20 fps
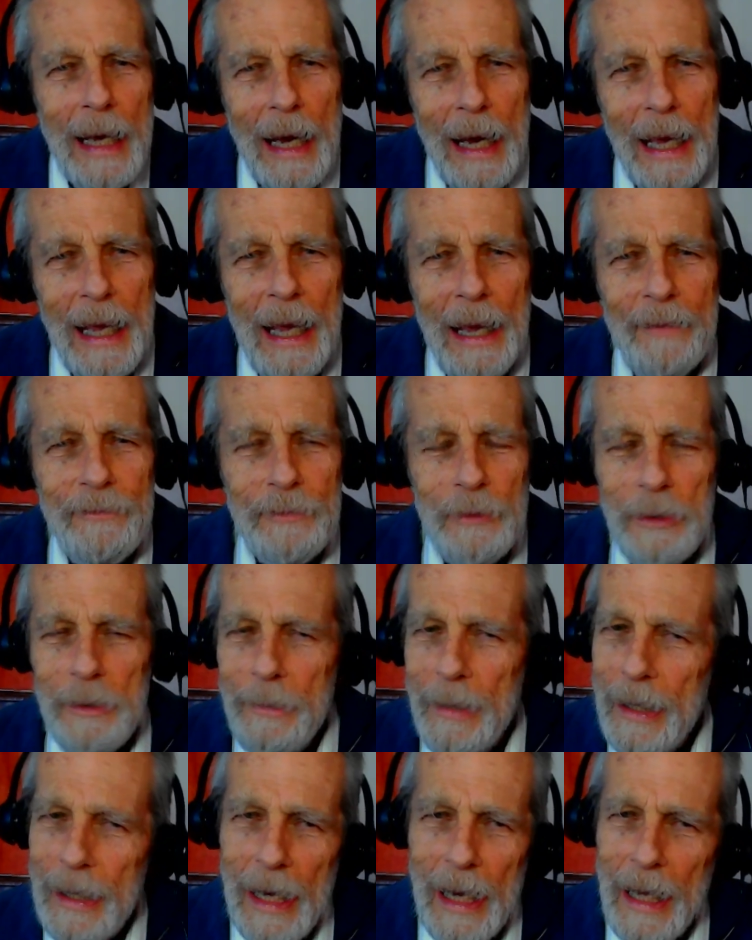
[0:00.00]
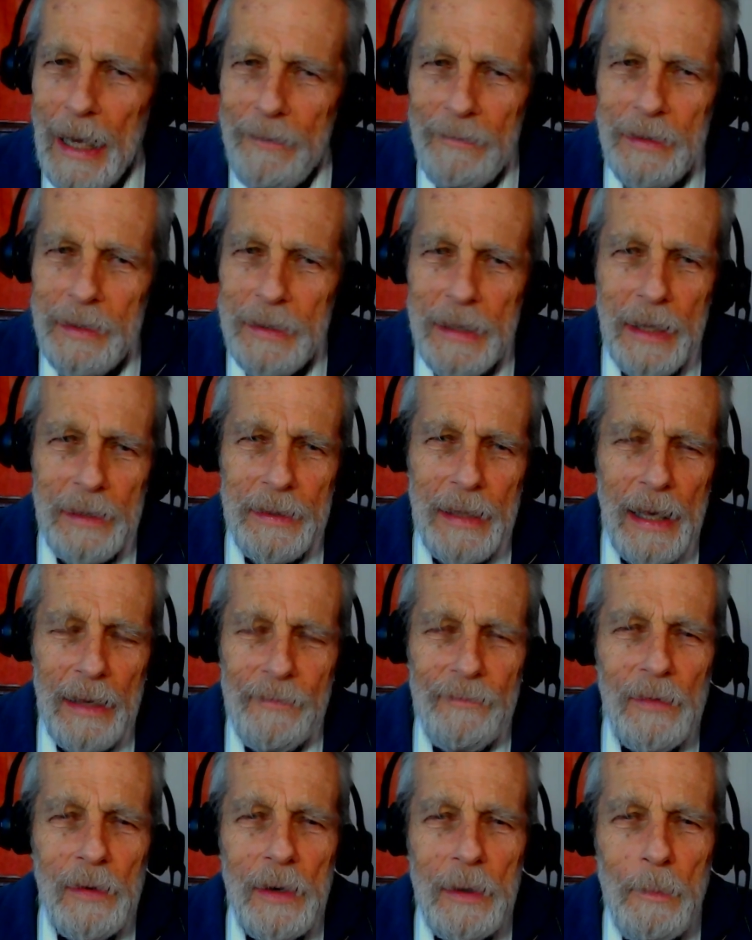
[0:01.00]
I have to admit I haven't done that
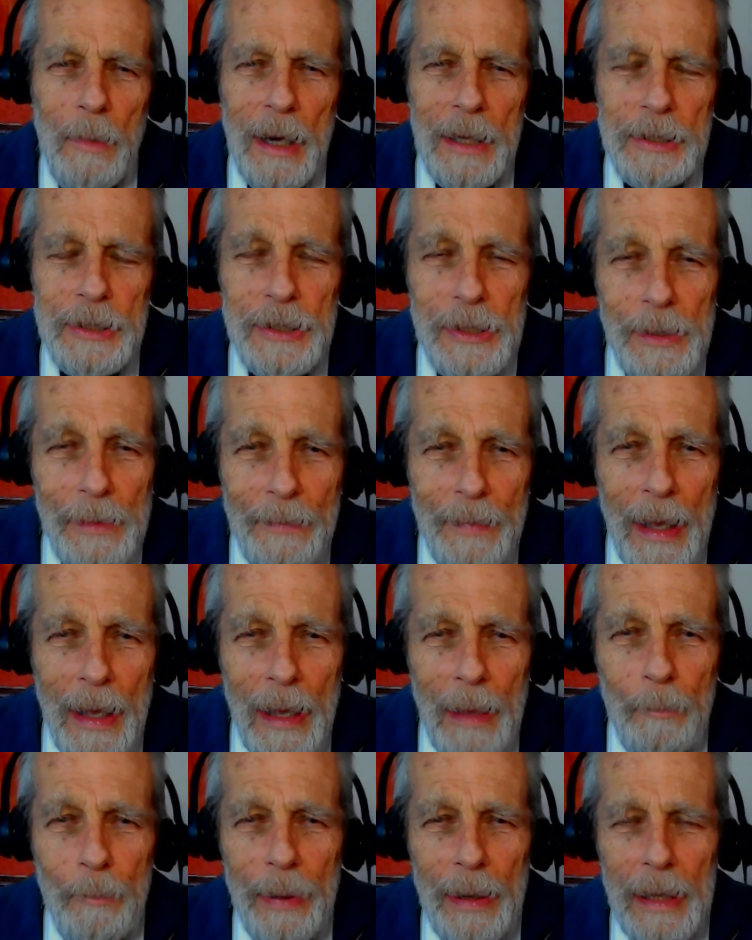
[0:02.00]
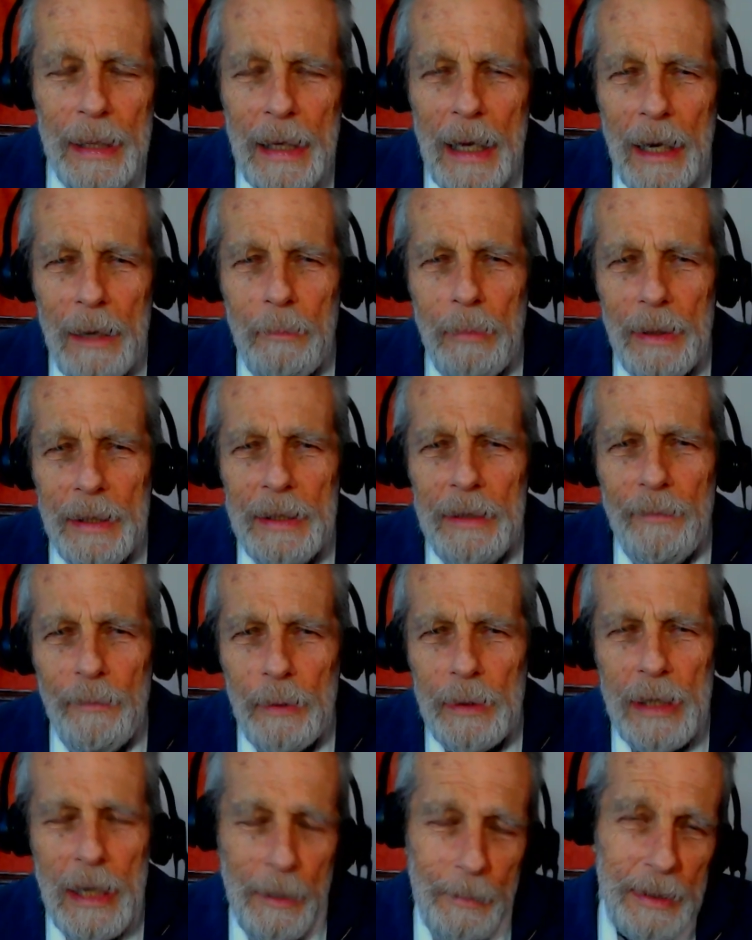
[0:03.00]
very much, but I believe
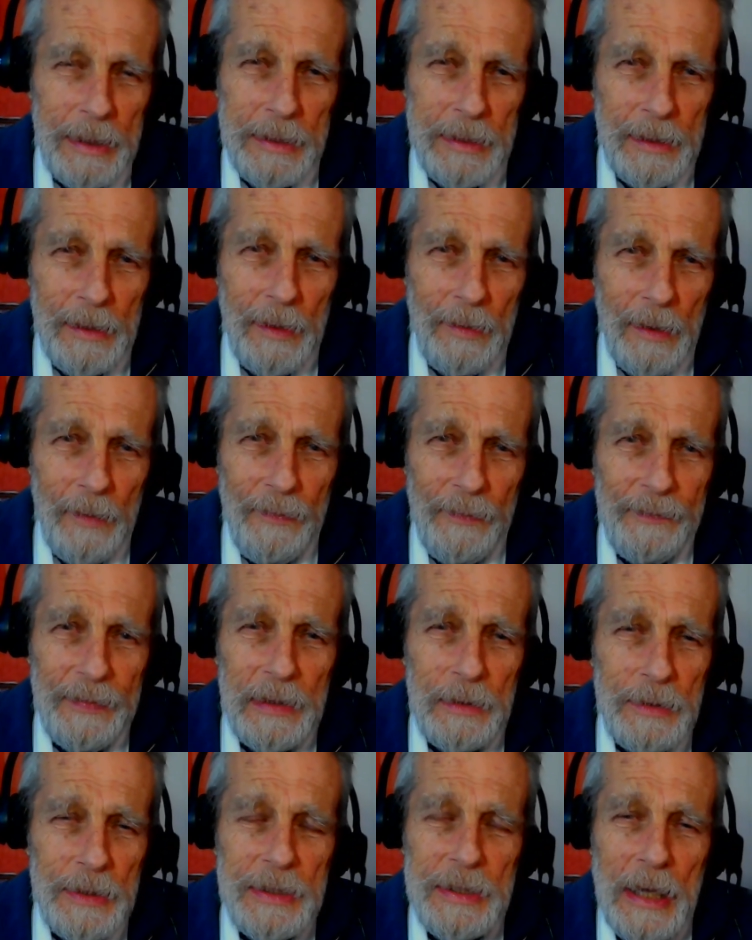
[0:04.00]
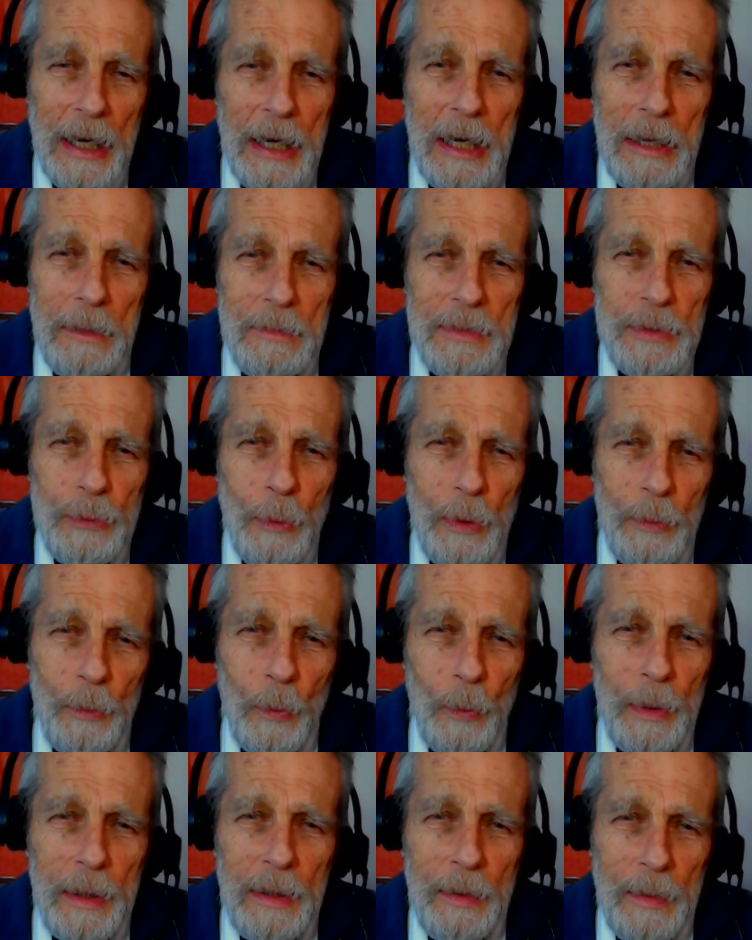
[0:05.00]
we're coming to fierce times
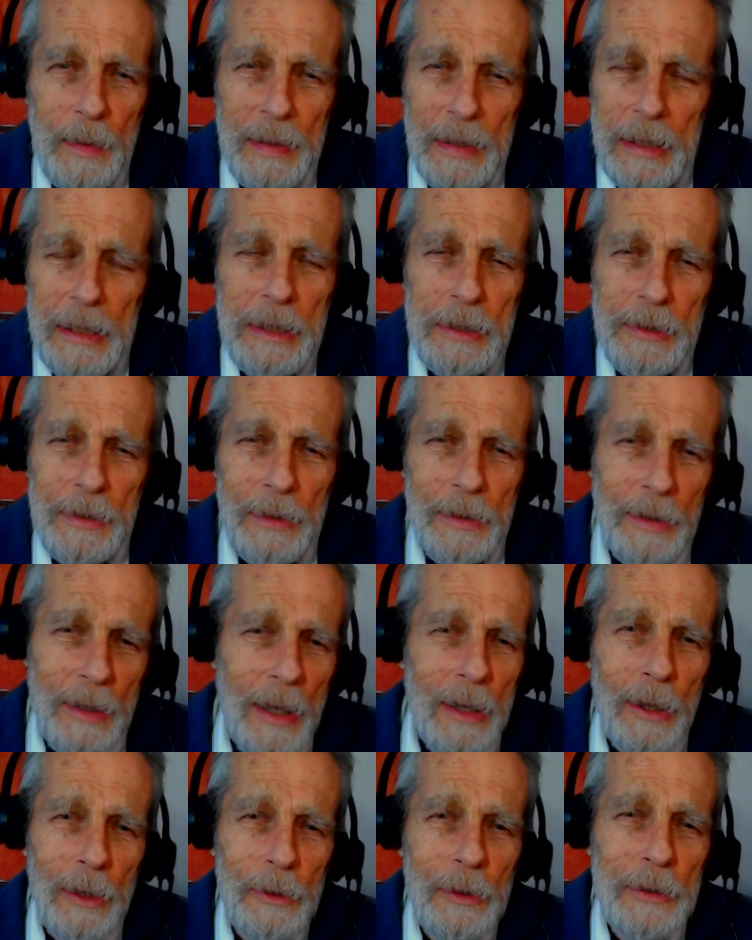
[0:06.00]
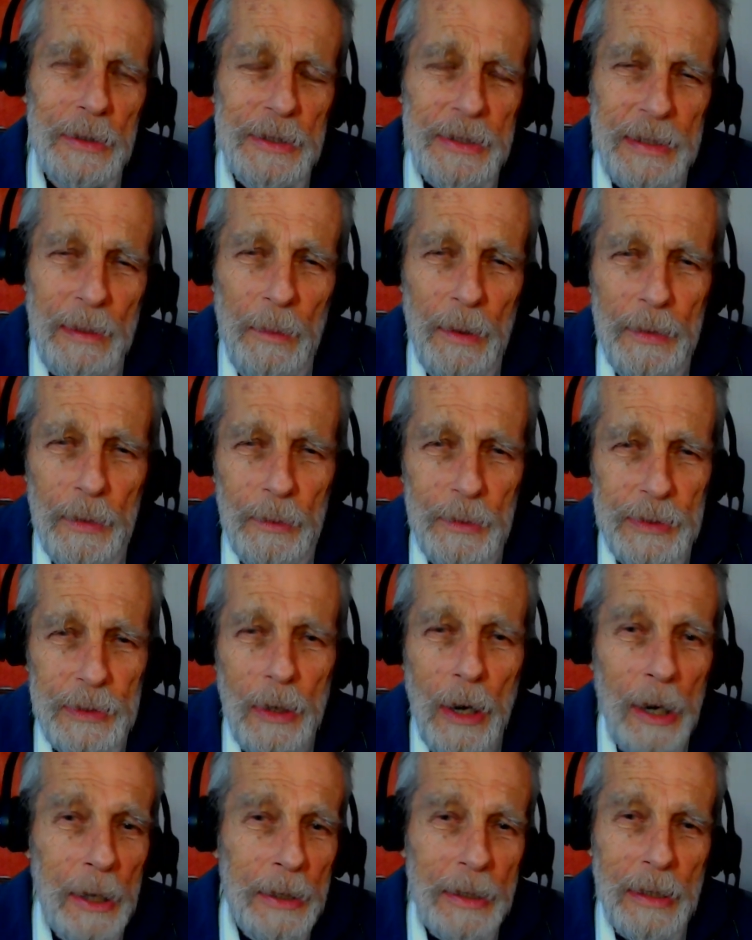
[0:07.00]
when we need to learn some of those
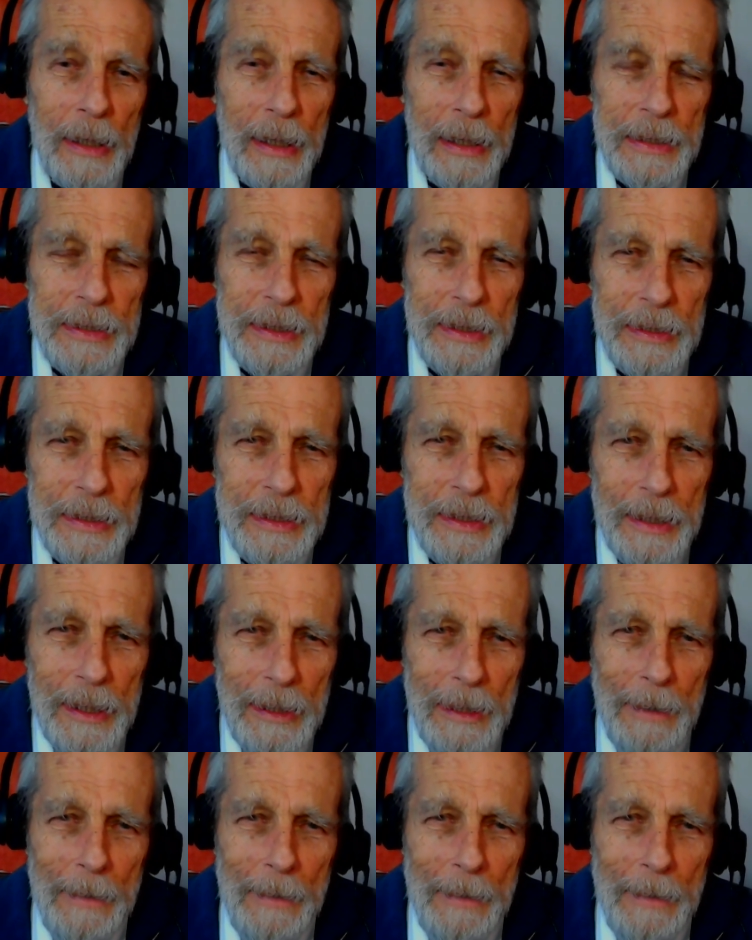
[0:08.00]
garden lessons.